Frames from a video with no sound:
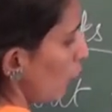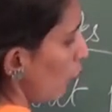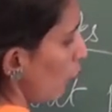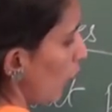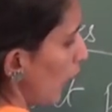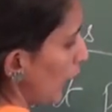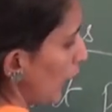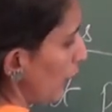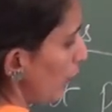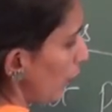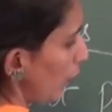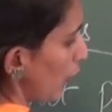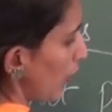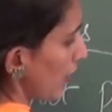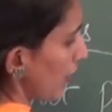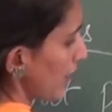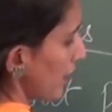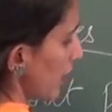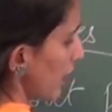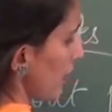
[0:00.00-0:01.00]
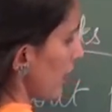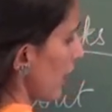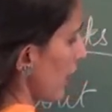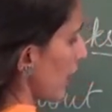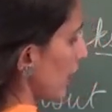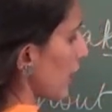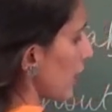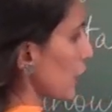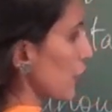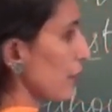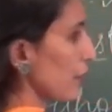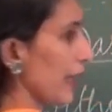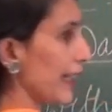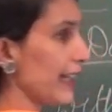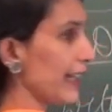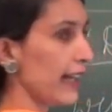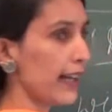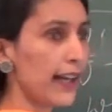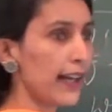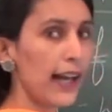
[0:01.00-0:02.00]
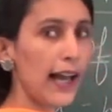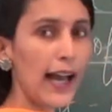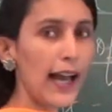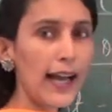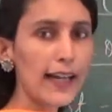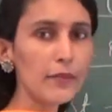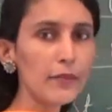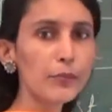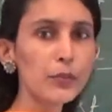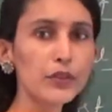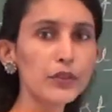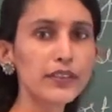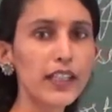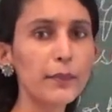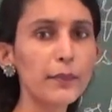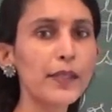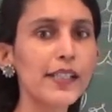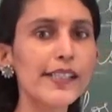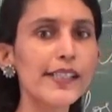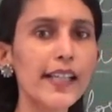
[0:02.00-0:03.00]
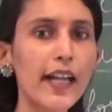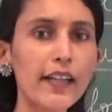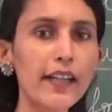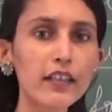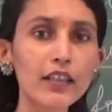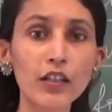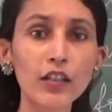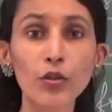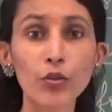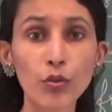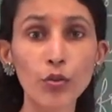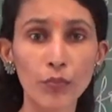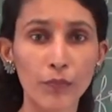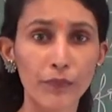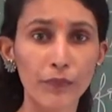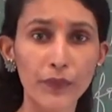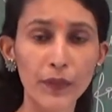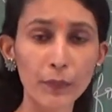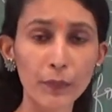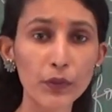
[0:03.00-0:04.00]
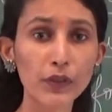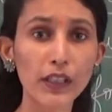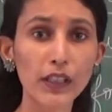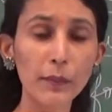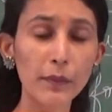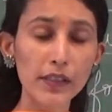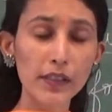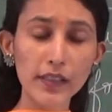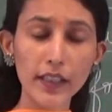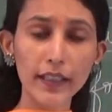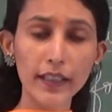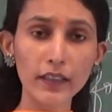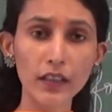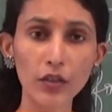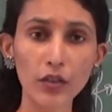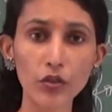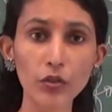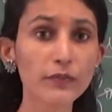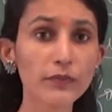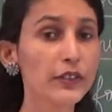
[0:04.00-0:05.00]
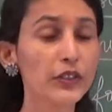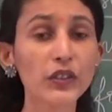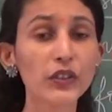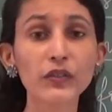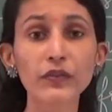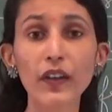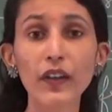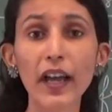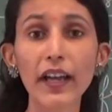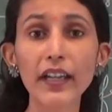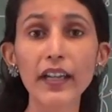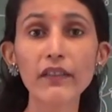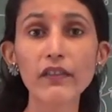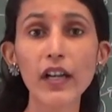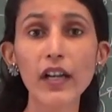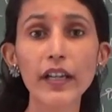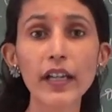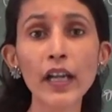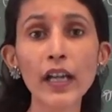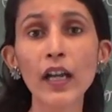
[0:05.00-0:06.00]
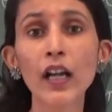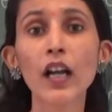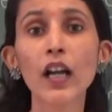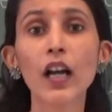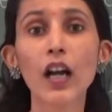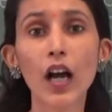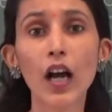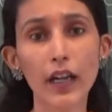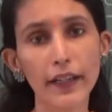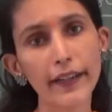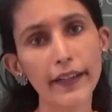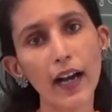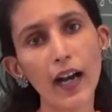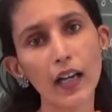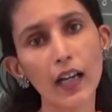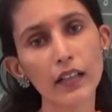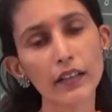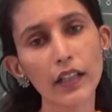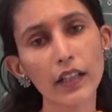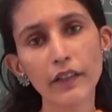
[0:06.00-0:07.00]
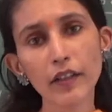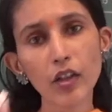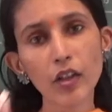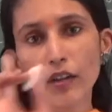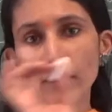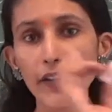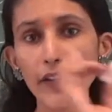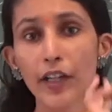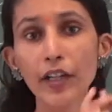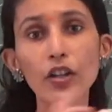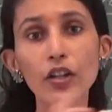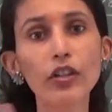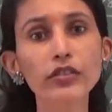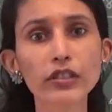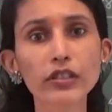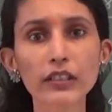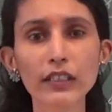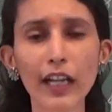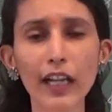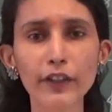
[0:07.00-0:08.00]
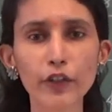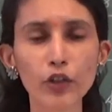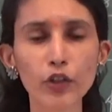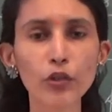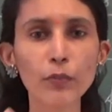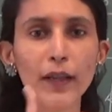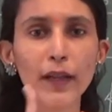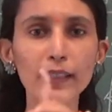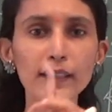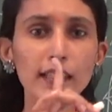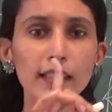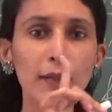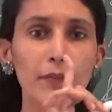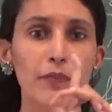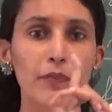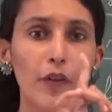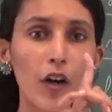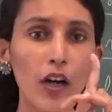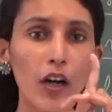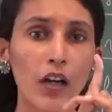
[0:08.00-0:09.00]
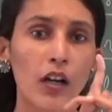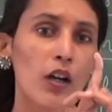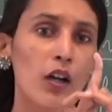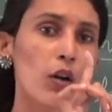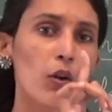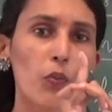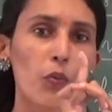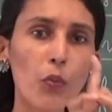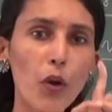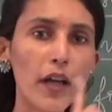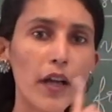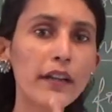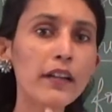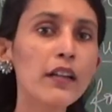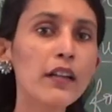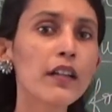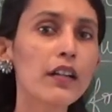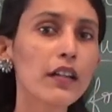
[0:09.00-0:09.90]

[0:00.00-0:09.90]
146 Englishmen, and put them inside the room, which is very, very dark. There were no windows in that room except for one